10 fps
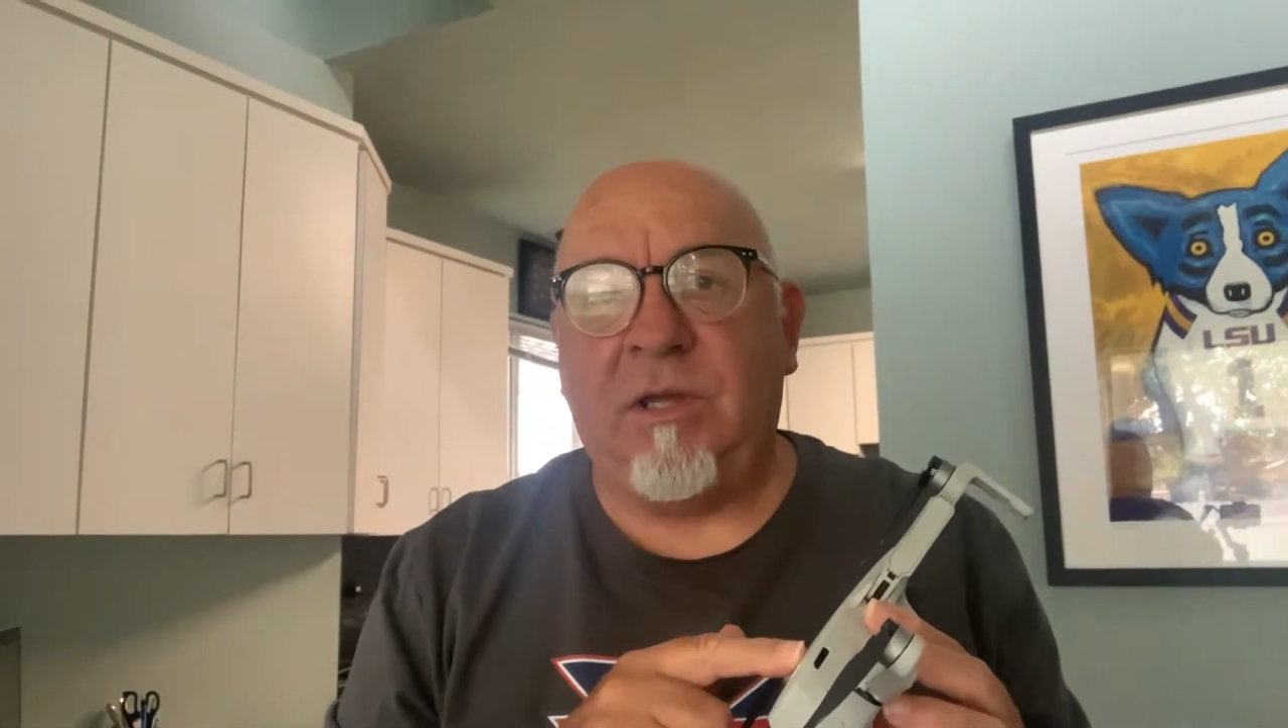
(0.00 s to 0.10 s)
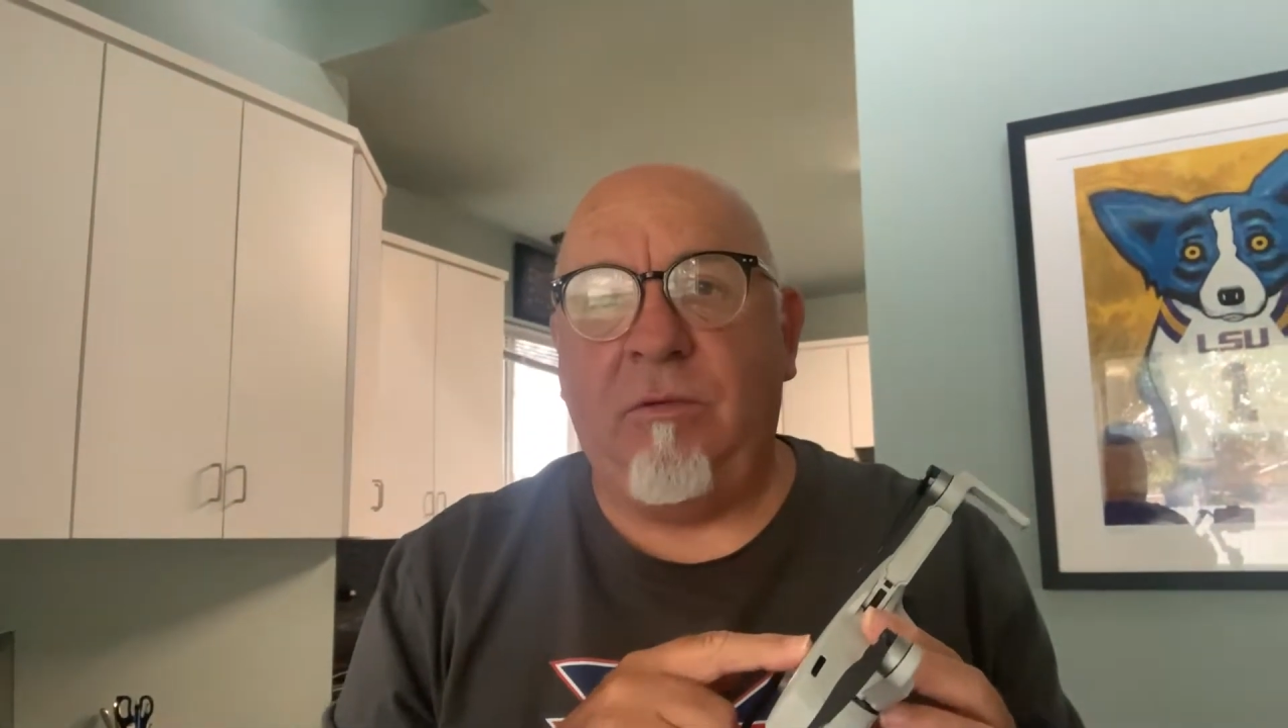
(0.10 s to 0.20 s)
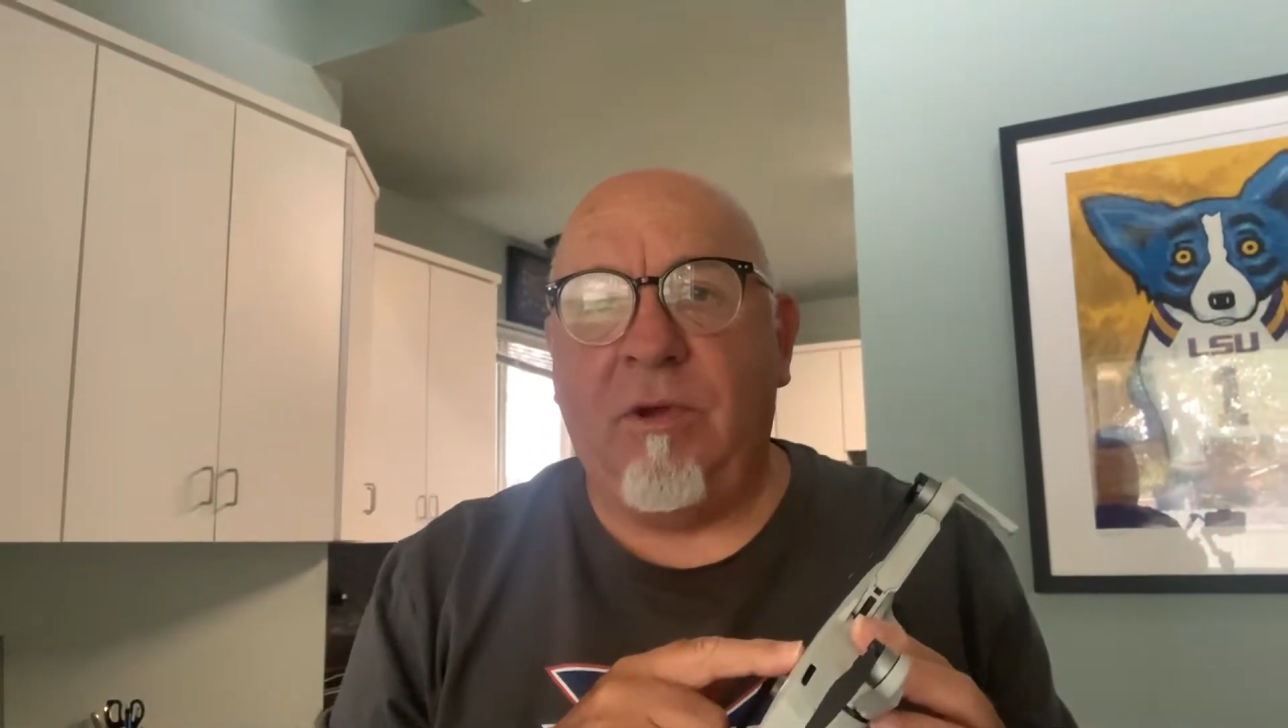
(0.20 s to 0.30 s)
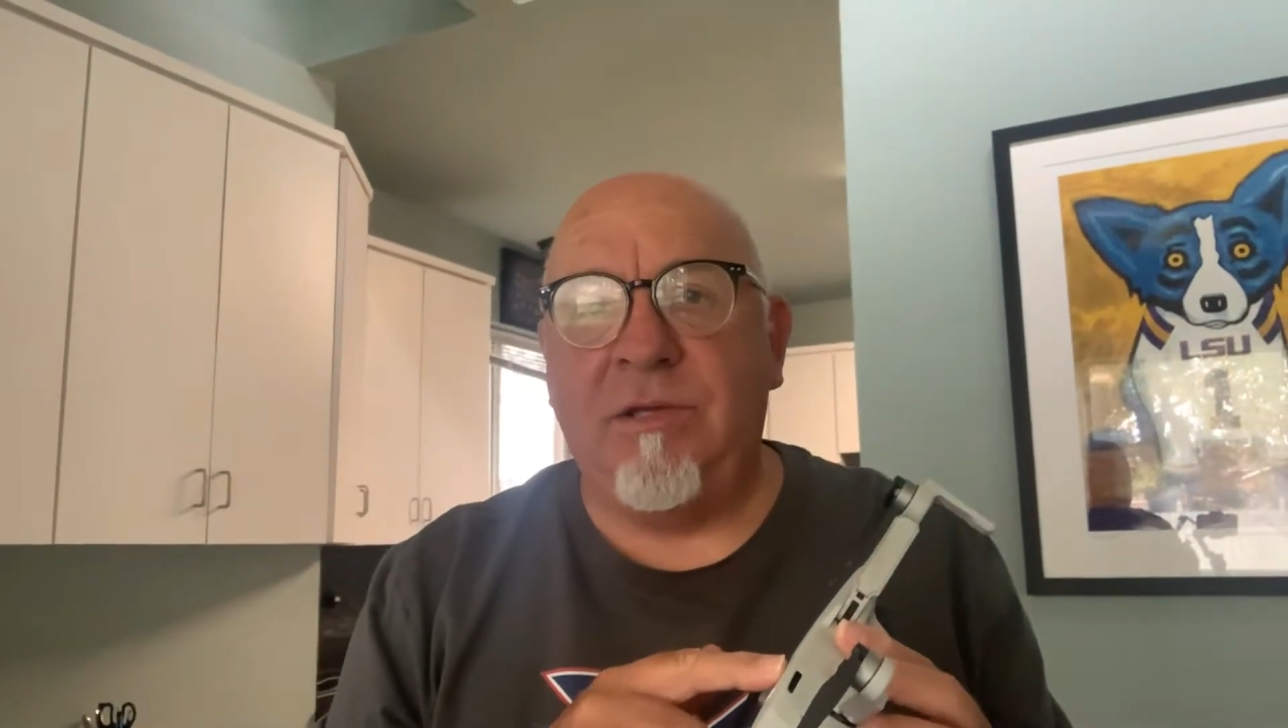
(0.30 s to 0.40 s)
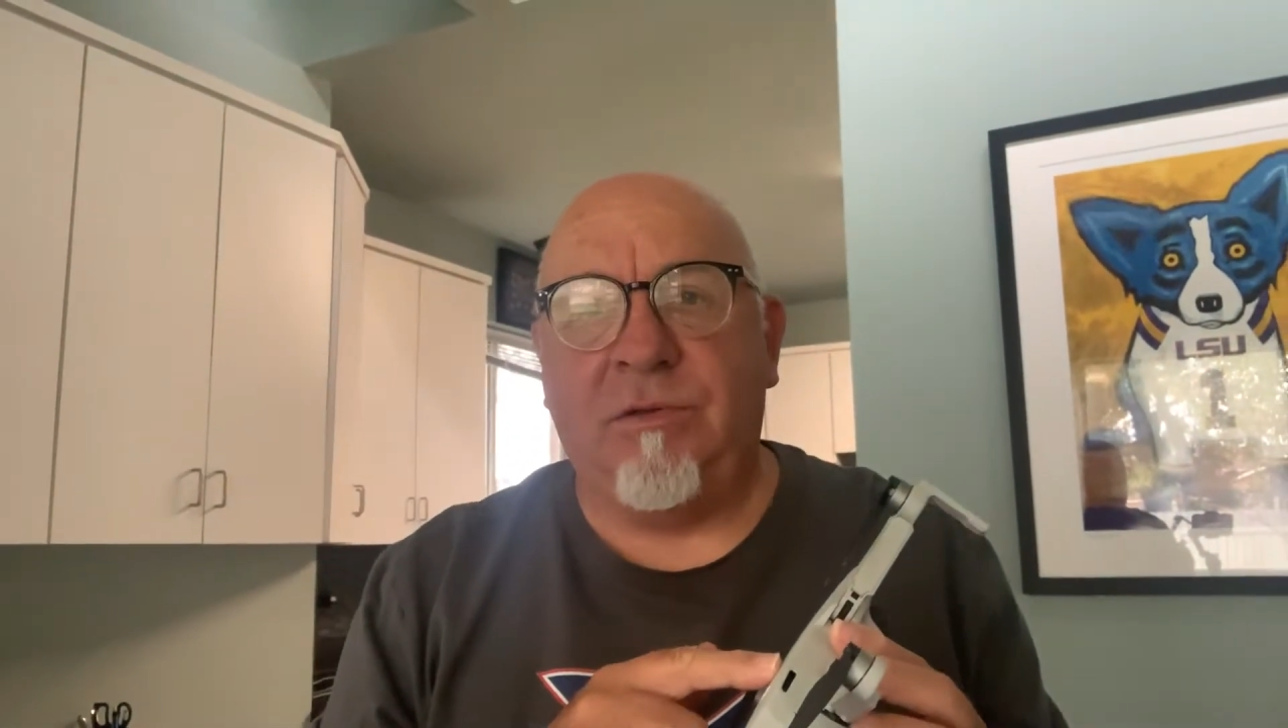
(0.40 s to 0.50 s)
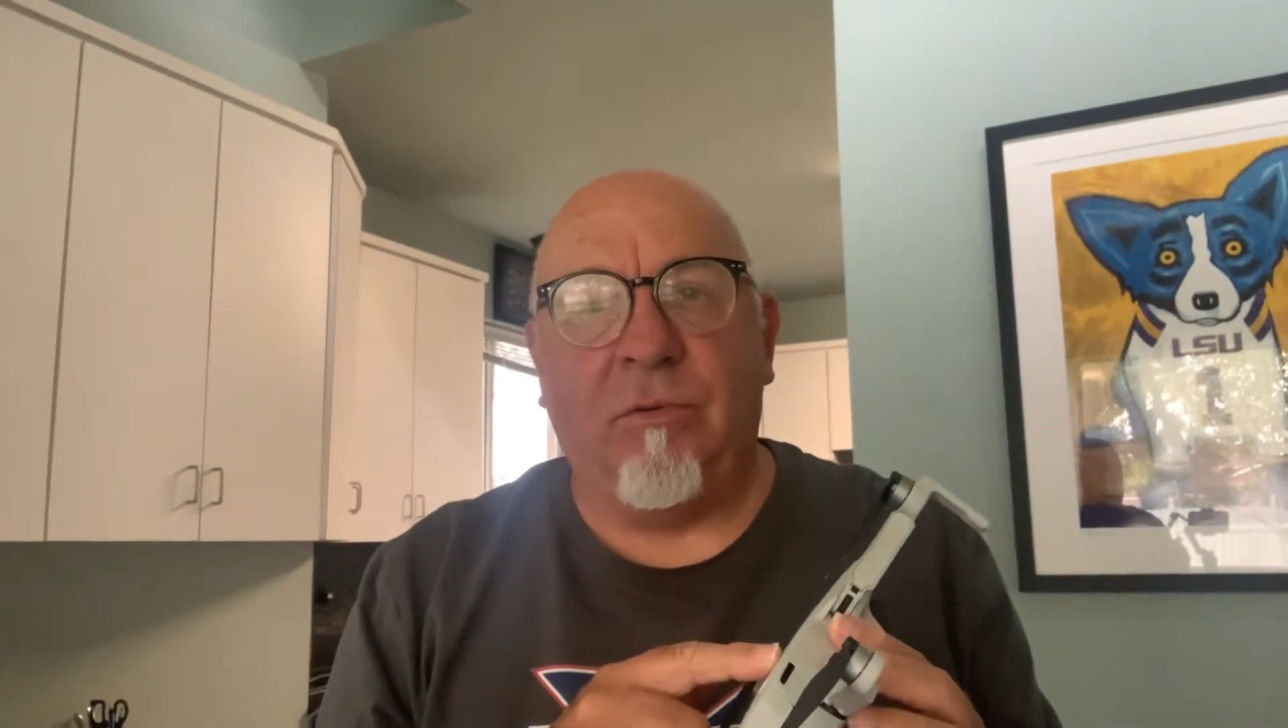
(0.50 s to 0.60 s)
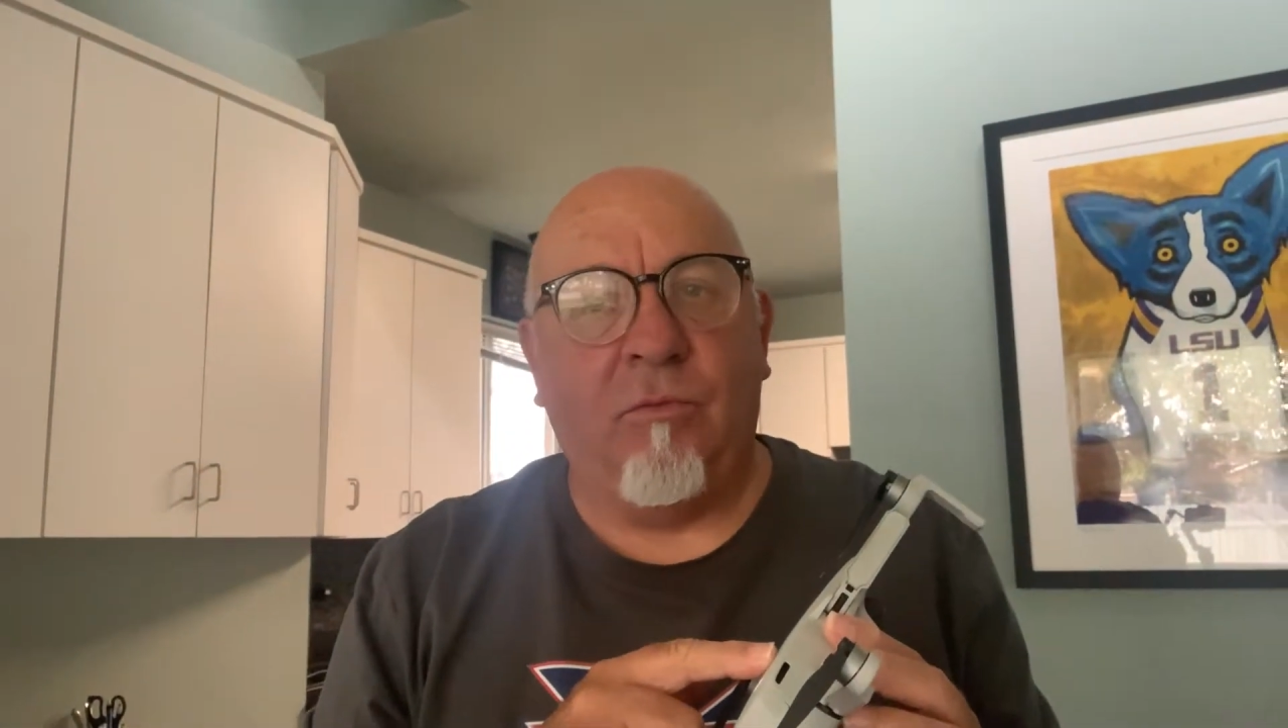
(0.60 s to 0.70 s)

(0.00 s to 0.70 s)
eraser